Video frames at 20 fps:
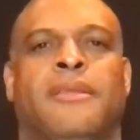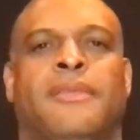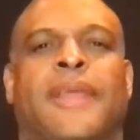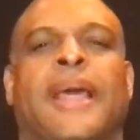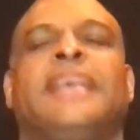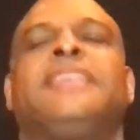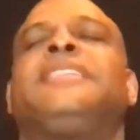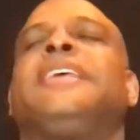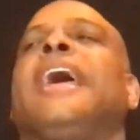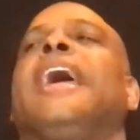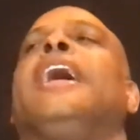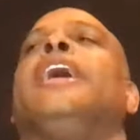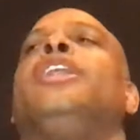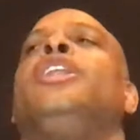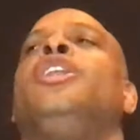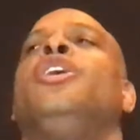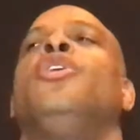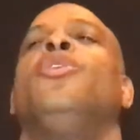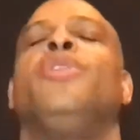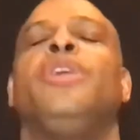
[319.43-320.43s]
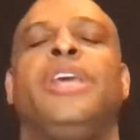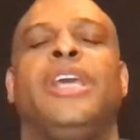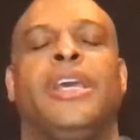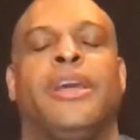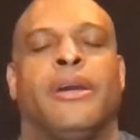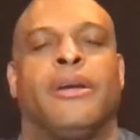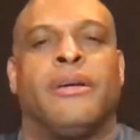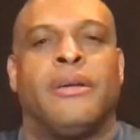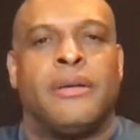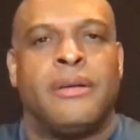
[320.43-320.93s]
they say a new
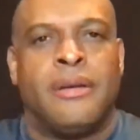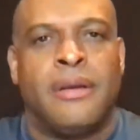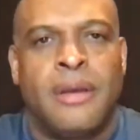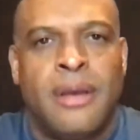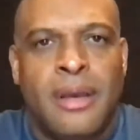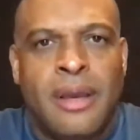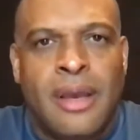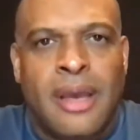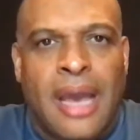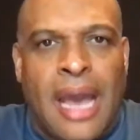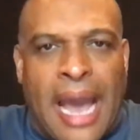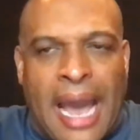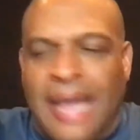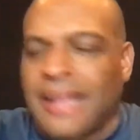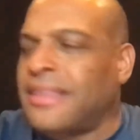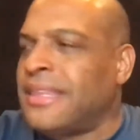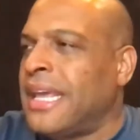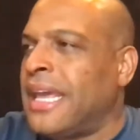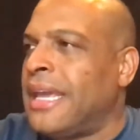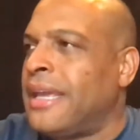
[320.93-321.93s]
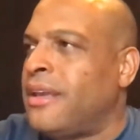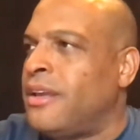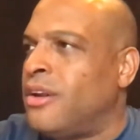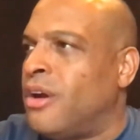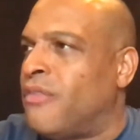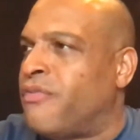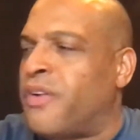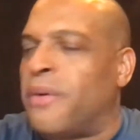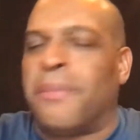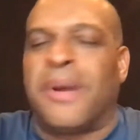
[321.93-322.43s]
year, I think, you
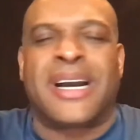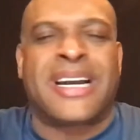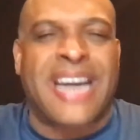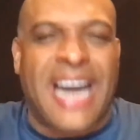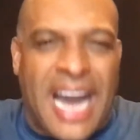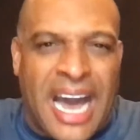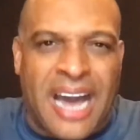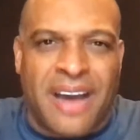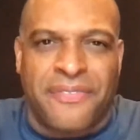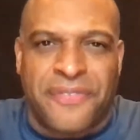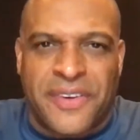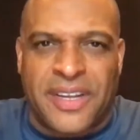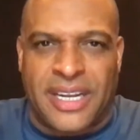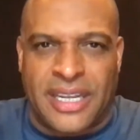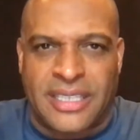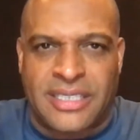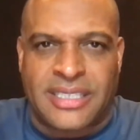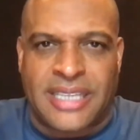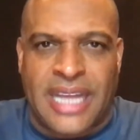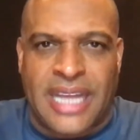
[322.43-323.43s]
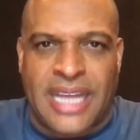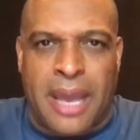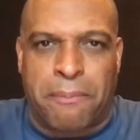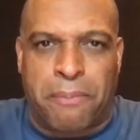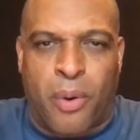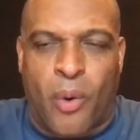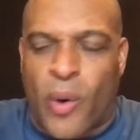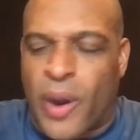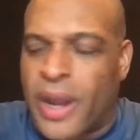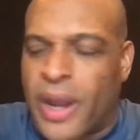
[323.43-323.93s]
know, from a confidence
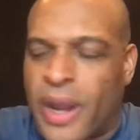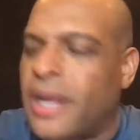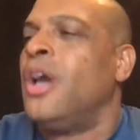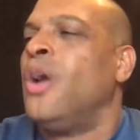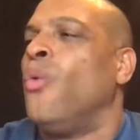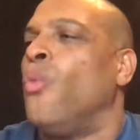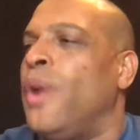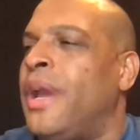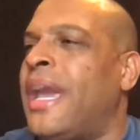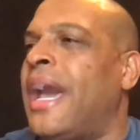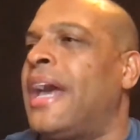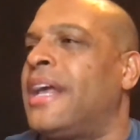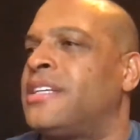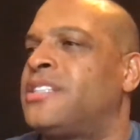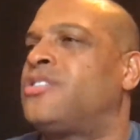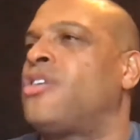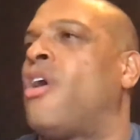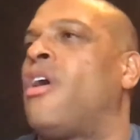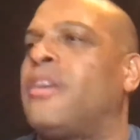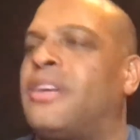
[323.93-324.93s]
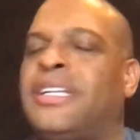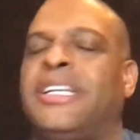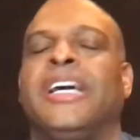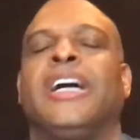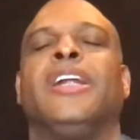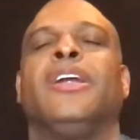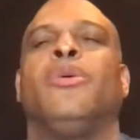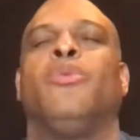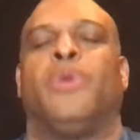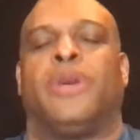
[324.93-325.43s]
standpoint, we got to
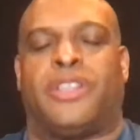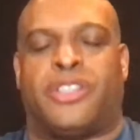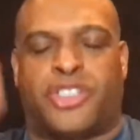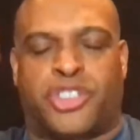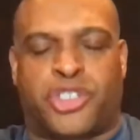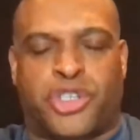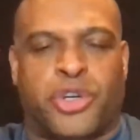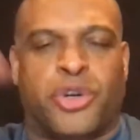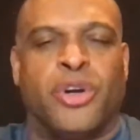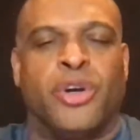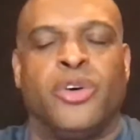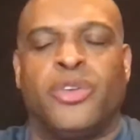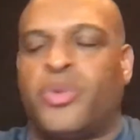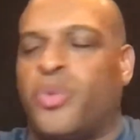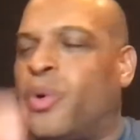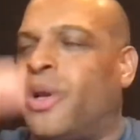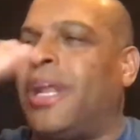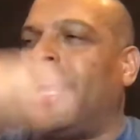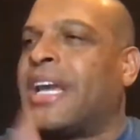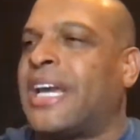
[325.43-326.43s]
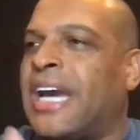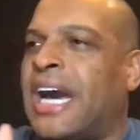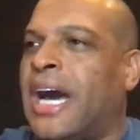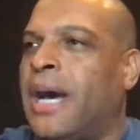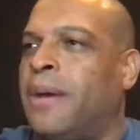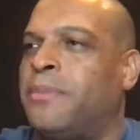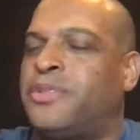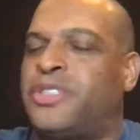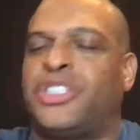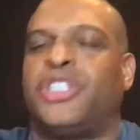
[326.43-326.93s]
start dealing with truth when
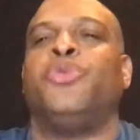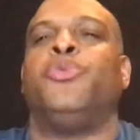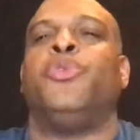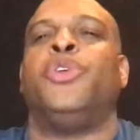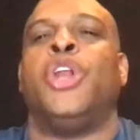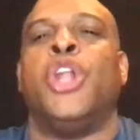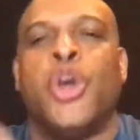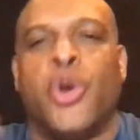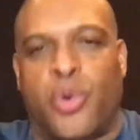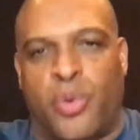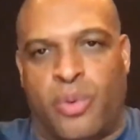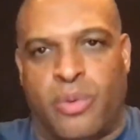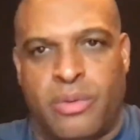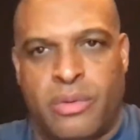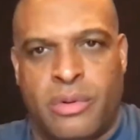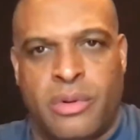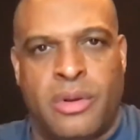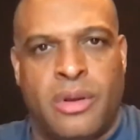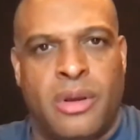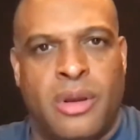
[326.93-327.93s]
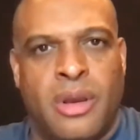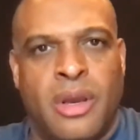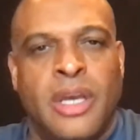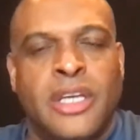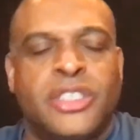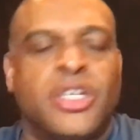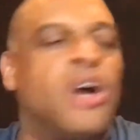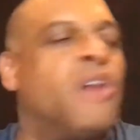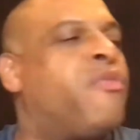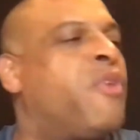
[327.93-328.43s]
it comes to new.
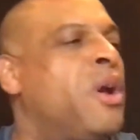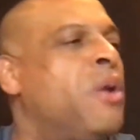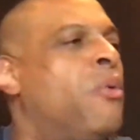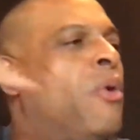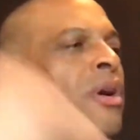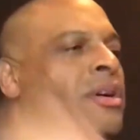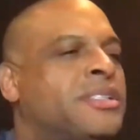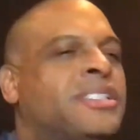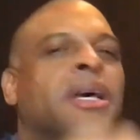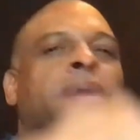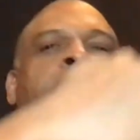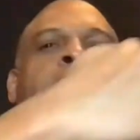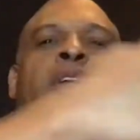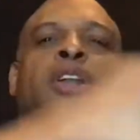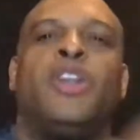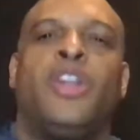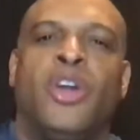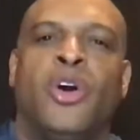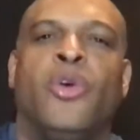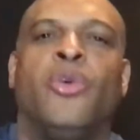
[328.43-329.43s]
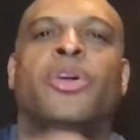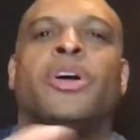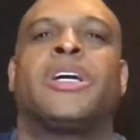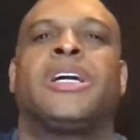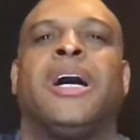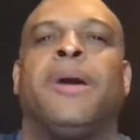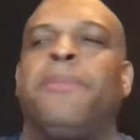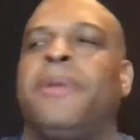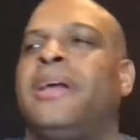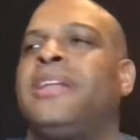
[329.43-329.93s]
So if we want something new
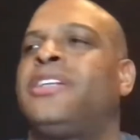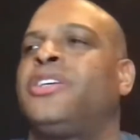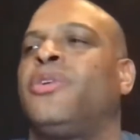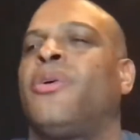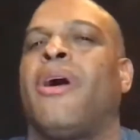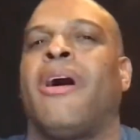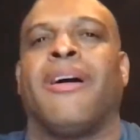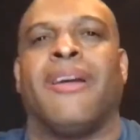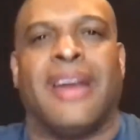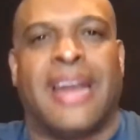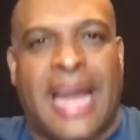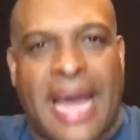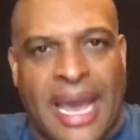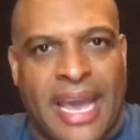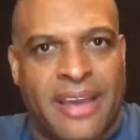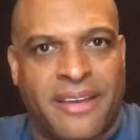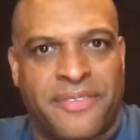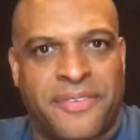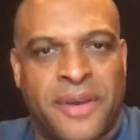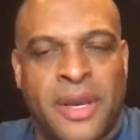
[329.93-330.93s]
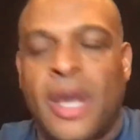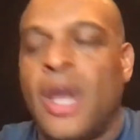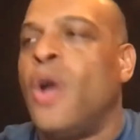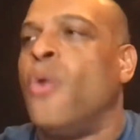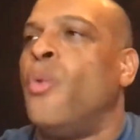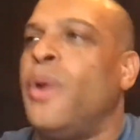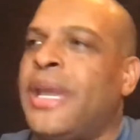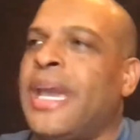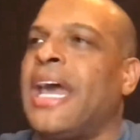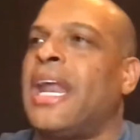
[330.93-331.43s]
to come into our life,
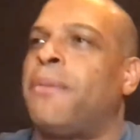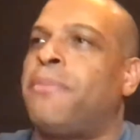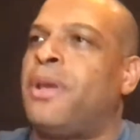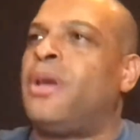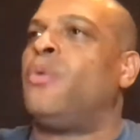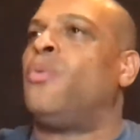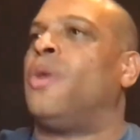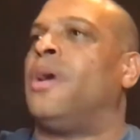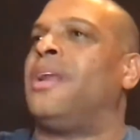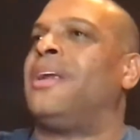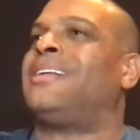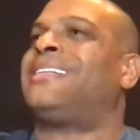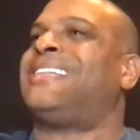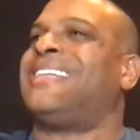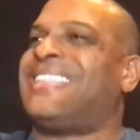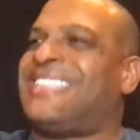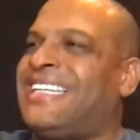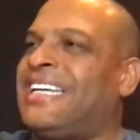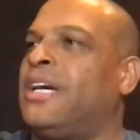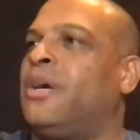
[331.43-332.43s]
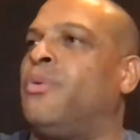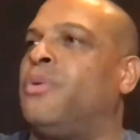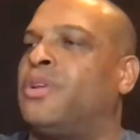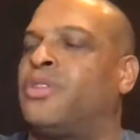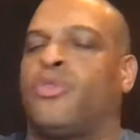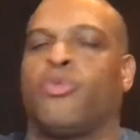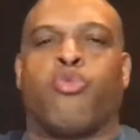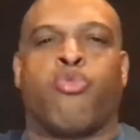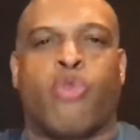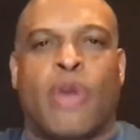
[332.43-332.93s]
we got to be willing to deal
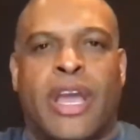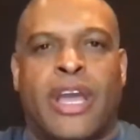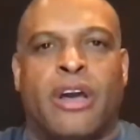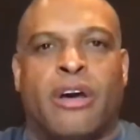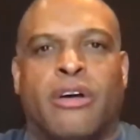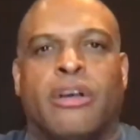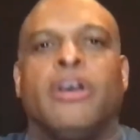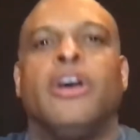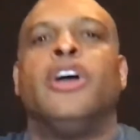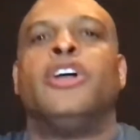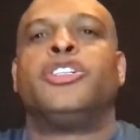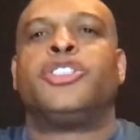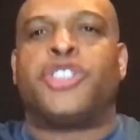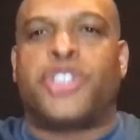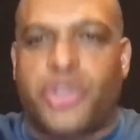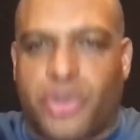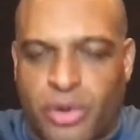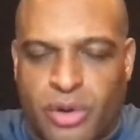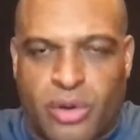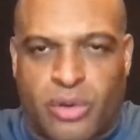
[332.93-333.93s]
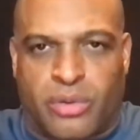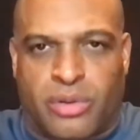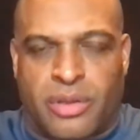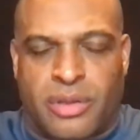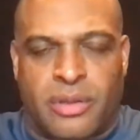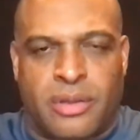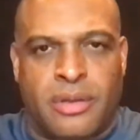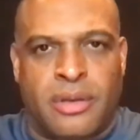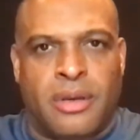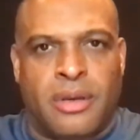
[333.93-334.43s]
with real truth.